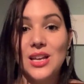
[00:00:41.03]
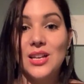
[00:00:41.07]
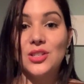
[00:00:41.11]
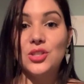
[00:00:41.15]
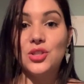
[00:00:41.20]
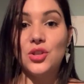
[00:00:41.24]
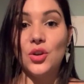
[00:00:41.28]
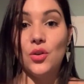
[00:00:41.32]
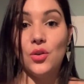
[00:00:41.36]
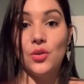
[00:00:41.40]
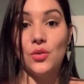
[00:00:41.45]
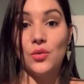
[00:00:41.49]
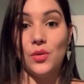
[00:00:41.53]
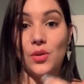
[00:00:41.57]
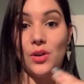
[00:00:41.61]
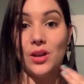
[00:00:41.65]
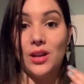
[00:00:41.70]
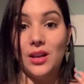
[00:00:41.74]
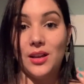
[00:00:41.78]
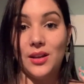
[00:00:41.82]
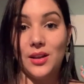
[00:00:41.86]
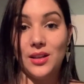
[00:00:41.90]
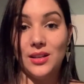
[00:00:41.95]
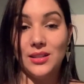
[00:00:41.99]
So
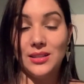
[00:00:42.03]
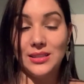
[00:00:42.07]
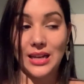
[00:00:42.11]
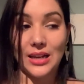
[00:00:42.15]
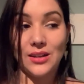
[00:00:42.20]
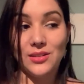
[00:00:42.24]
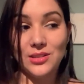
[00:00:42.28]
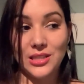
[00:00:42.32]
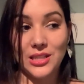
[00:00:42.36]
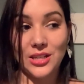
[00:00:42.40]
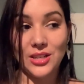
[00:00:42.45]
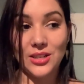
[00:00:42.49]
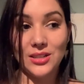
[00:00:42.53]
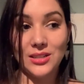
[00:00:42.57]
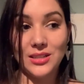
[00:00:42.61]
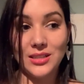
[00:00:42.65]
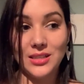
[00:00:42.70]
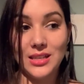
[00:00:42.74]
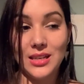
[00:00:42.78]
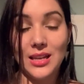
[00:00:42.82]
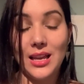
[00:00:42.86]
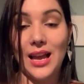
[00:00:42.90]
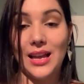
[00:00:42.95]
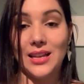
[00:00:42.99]
downstairs
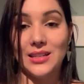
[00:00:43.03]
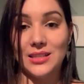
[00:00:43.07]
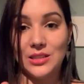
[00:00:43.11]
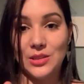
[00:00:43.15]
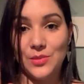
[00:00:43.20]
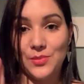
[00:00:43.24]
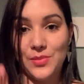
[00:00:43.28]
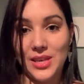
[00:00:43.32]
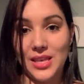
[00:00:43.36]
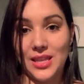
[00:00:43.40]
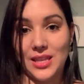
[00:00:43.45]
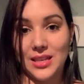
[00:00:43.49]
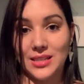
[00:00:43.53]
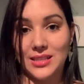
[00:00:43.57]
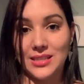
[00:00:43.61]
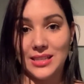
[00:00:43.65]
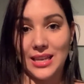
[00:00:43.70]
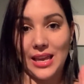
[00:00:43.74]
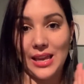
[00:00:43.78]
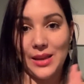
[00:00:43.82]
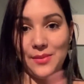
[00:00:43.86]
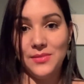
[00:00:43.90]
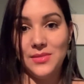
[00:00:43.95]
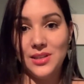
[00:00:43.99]
has to be the
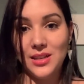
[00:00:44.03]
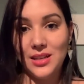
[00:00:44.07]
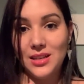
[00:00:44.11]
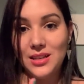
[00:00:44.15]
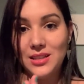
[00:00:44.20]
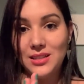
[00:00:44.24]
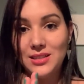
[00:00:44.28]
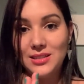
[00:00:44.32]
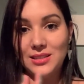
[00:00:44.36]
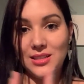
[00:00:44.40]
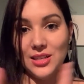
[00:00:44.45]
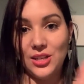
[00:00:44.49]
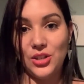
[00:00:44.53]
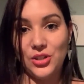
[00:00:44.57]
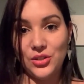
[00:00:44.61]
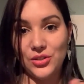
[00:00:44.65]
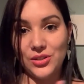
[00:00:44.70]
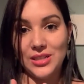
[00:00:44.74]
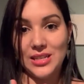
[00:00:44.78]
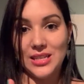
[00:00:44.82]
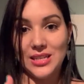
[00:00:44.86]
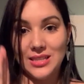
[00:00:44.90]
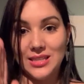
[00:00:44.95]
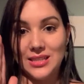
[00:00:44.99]
same
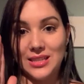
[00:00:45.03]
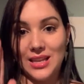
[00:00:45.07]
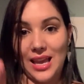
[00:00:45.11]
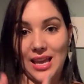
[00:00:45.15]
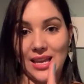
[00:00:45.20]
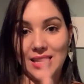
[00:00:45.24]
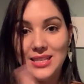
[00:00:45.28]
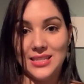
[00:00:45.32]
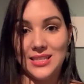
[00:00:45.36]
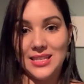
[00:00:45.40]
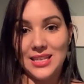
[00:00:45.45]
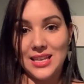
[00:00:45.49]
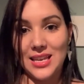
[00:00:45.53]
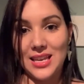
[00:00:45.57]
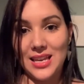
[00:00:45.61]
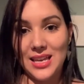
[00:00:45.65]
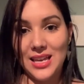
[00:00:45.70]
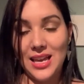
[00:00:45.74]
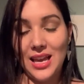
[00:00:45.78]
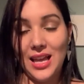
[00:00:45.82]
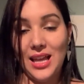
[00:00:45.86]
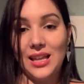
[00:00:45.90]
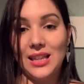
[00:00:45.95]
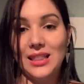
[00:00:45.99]
degrees A C
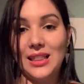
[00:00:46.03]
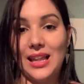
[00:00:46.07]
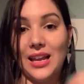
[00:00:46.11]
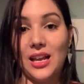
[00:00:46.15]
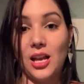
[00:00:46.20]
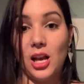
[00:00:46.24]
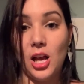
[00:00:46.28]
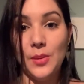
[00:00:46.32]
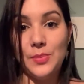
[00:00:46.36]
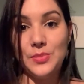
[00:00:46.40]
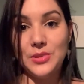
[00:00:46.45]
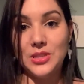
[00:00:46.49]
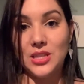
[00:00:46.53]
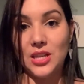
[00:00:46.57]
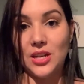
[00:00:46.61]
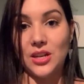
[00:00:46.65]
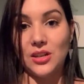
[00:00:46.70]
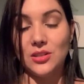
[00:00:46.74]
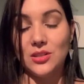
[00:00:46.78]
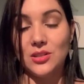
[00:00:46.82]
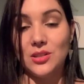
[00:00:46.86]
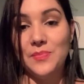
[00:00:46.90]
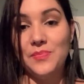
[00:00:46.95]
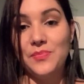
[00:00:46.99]
like
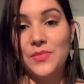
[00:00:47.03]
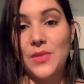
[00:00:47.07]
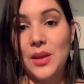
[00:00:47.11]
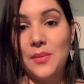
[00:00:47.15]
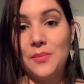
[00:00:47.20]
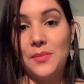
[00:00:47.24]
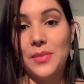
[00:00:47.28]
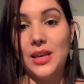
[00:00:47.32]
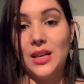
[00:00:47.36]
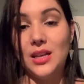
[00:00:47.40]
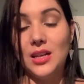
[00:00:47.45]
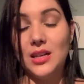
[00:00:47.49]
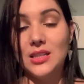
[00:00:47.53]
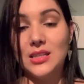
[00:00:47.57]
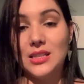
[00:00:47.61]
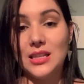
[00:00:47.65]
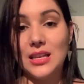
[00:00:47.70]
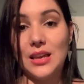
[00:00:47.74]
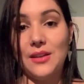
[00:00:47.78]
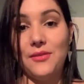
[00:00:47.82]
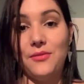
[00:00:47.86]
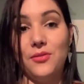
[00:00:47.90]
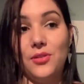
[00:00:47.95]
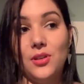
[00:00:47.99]
upstairs, because
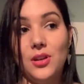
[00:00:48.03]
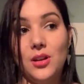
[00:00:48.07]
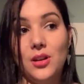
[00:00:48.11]
if